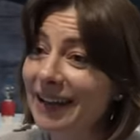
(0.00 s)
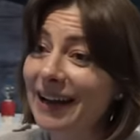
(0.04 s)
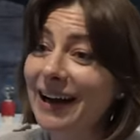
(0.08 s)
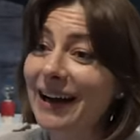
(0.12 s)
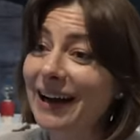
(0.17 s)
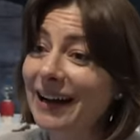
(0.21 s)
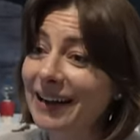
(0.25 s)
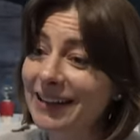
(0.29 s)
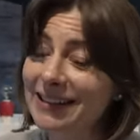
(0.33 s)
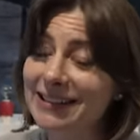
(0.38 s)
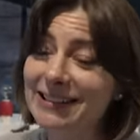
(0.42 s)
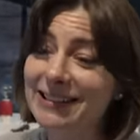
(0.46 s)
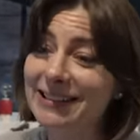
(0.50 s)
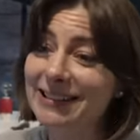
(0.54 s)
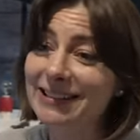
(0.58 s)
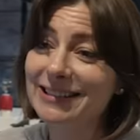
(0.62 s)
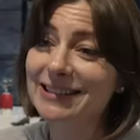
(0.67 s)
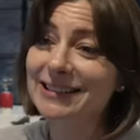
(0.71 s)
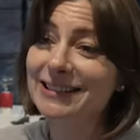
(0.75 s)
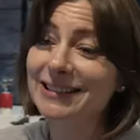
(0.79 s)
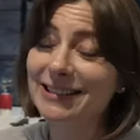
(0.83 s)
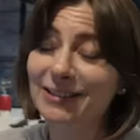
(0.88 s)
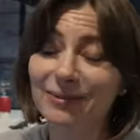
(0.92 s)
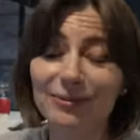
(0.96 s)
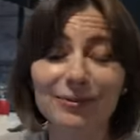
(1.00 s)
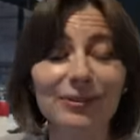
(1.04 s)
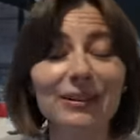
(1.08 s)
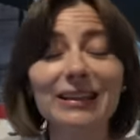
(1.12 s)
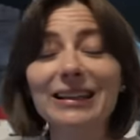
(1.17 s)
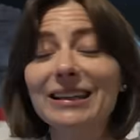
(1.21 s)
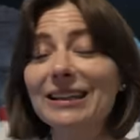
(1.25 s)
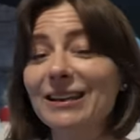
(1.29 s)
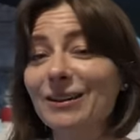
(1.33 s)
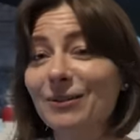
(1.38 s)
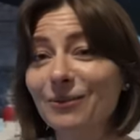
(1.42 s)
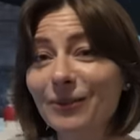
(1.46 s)
I just, you feel
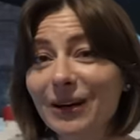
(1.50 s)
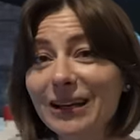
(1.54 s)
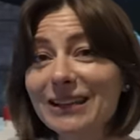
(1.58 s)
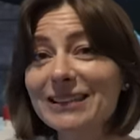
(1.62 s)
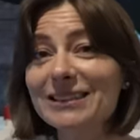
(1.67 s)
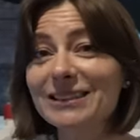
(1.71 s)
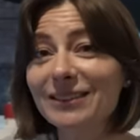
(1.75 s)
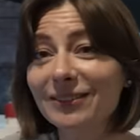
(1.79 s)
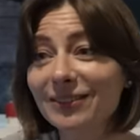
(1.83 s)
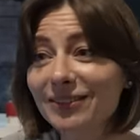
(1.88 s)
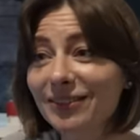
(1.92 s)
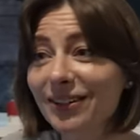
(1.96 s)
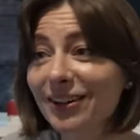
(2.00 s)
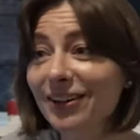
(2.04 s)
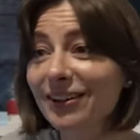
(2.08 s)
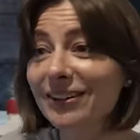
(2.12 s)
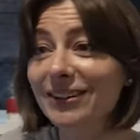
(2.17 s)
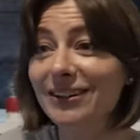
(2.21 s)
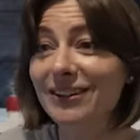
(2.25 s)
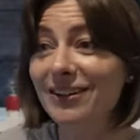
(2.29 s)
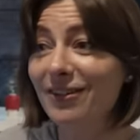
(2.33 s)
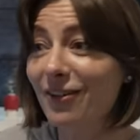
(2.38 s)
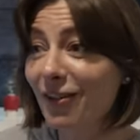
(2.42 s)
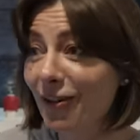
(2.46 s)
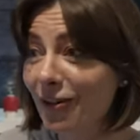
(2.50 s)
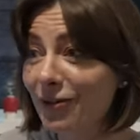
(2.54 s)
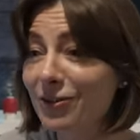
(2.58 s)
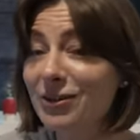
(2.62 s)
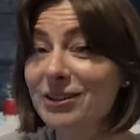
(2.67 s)
like you wait so long and then all